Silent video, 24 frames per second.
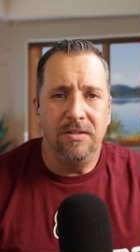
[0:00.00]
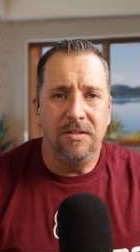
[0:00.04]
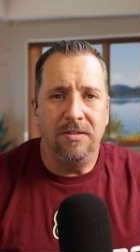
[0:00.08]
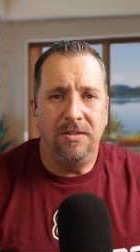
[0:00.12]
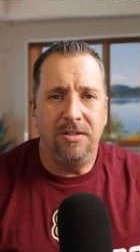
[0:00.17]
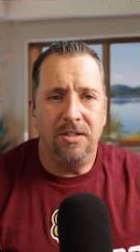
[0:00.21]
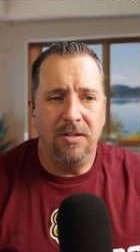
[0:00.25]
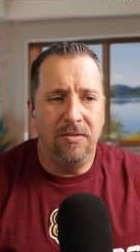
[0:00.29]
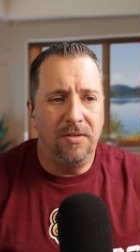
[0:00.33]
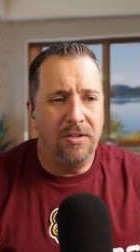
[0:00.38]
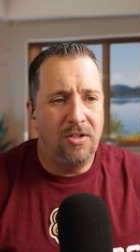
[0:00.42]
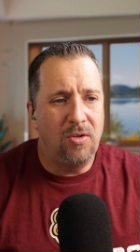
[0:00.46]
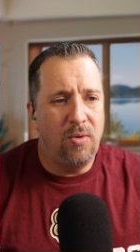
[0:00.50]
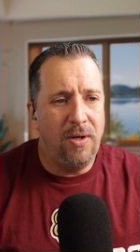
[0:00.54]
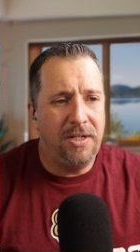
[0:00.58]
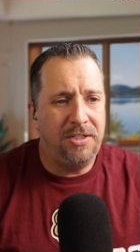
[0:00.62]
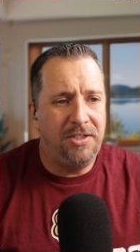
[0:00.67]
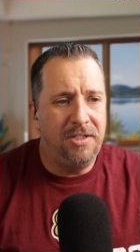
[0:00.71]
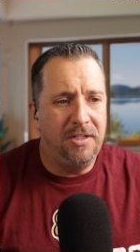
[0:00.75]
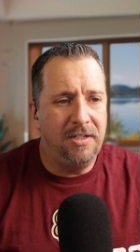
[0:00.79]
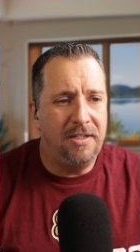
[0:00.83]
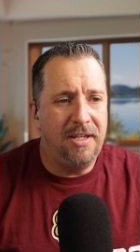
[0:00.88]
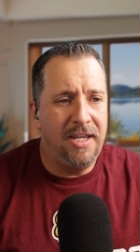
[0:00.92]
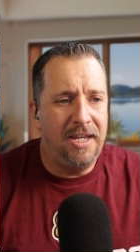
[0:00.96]
So the
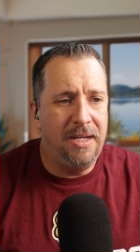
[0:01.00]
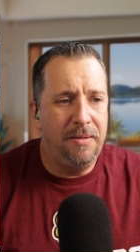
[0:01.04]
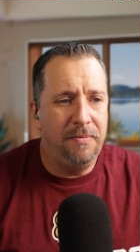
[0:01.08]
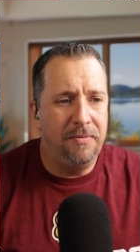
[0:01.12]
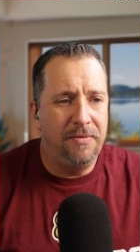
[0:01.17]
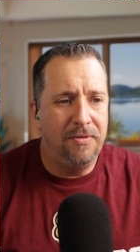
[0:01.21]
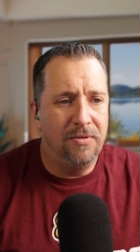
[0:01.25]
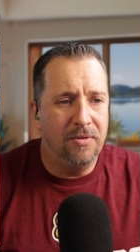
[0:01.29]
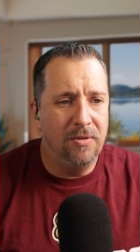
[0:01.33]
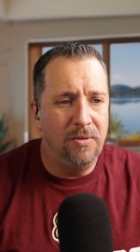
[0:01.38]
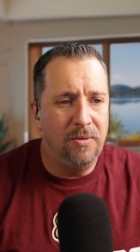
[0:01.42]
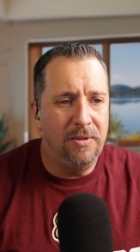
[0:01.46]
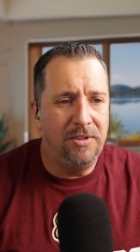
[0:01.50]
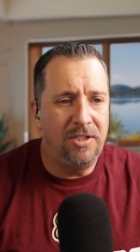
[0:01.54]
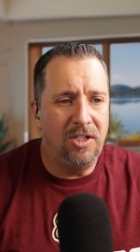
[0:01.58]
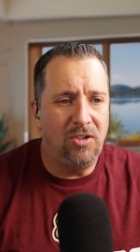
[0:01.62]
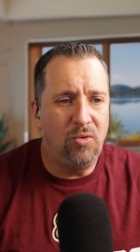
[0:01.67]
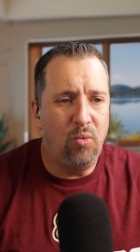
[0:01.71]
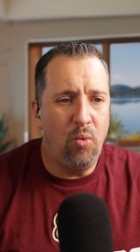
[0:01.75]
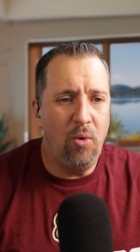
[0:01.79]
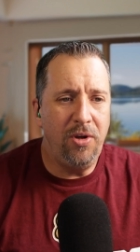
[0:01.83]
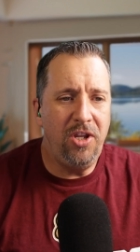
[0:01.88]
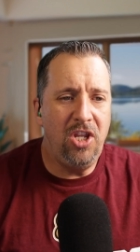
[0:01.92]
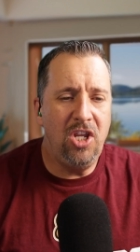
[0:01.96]
question came through it
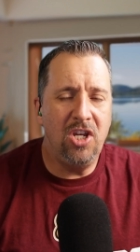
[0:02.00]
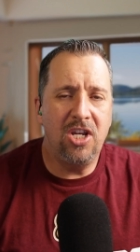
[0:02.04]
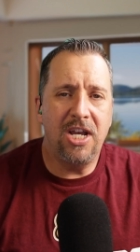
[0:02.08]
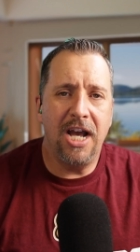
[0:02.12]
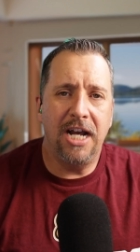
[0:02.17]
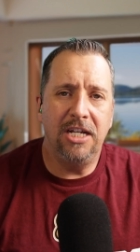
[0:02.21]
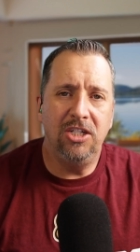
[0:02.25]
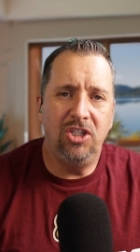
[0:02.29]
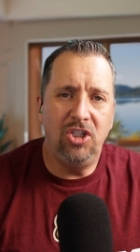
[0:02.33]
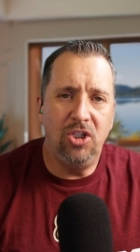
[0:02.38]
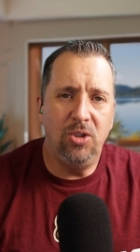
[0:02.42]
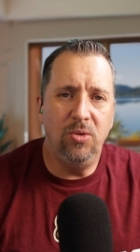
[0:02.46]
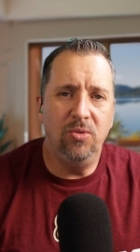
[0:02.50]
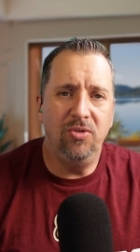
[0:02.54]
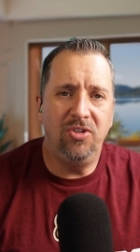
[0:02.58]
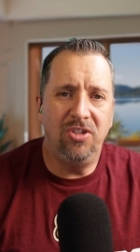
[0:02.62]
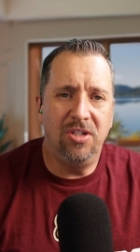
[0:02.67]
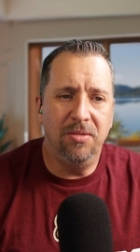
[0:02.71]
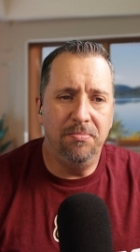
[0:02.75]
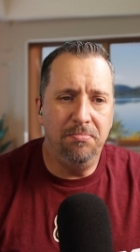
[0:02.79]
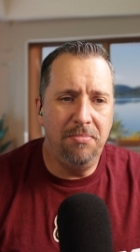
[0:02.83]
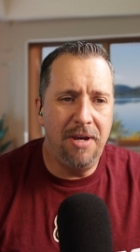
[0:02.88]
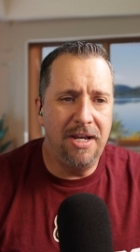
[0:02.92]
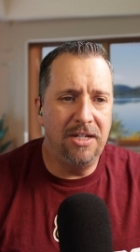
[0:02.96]
says, What do you guys use
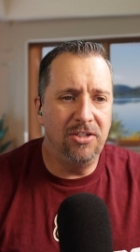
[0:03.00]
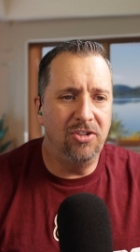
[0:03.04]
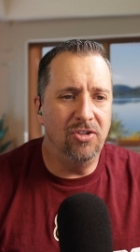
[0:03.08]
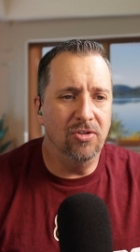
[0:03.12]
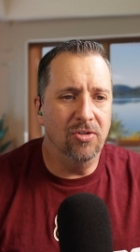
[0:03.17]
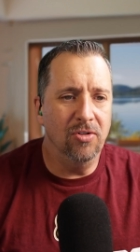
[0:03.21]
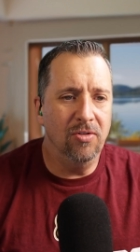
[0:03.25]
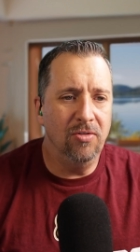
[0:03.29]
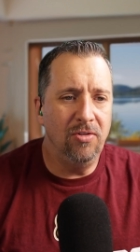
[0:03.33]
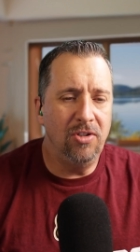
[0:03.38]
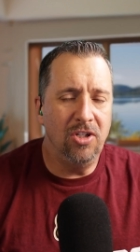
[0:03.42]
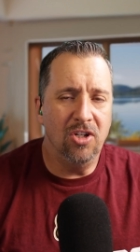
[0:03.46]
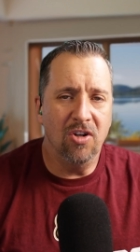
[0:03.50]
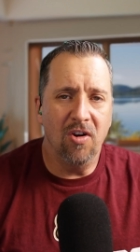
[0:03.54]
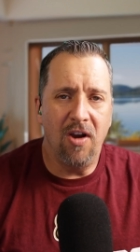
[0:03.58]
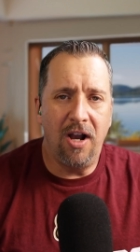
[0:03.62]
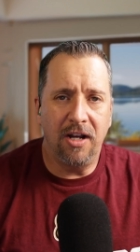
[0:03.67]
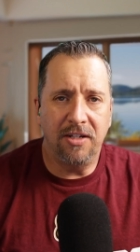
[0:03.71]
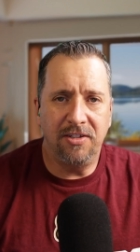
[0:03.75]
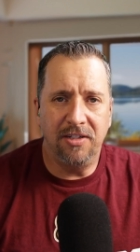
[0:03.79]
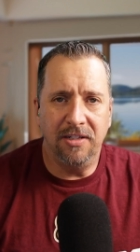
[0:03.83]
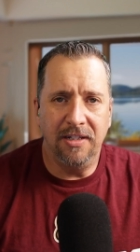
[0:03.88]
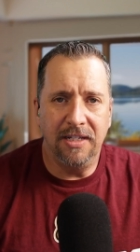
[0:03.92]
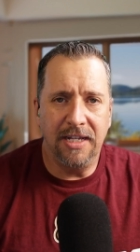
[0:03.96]
to measure your
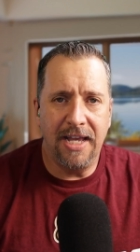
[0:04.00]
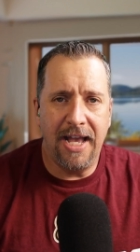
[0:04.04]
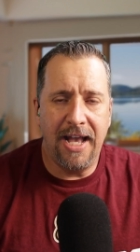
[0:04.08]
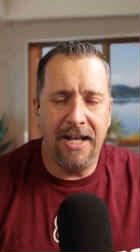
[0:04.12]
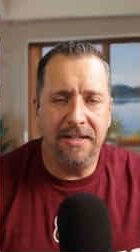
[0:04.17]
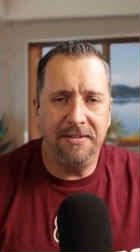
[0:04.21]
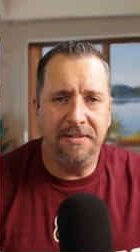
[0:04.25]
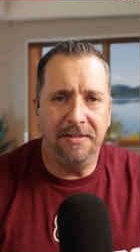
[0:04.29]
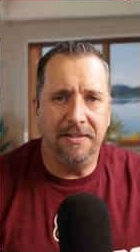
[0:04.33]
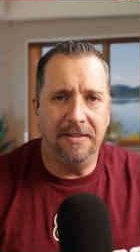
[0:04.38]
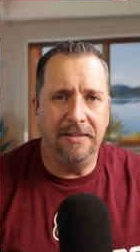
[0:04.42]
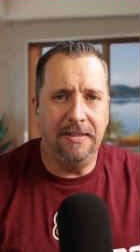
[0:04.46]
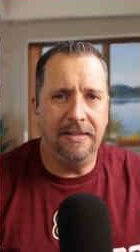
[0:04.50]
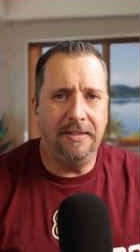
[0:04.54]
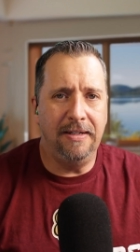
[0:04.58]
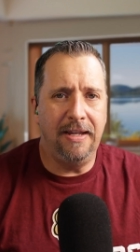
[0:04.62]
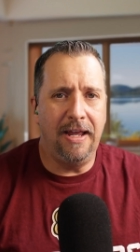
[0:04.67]
oxalic acid?